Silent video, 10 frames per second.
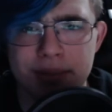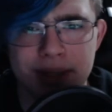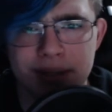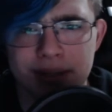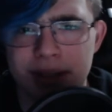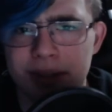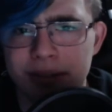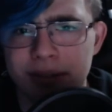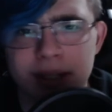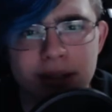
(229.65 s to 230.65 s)
I'm like,
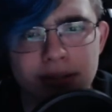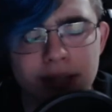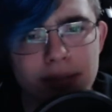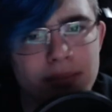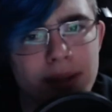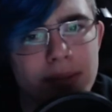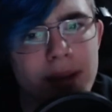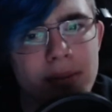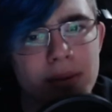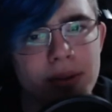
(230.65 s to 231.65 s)
no, I'm
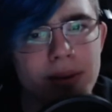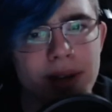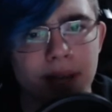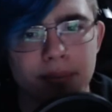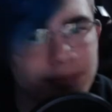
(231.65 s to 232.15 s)
happy with who I am.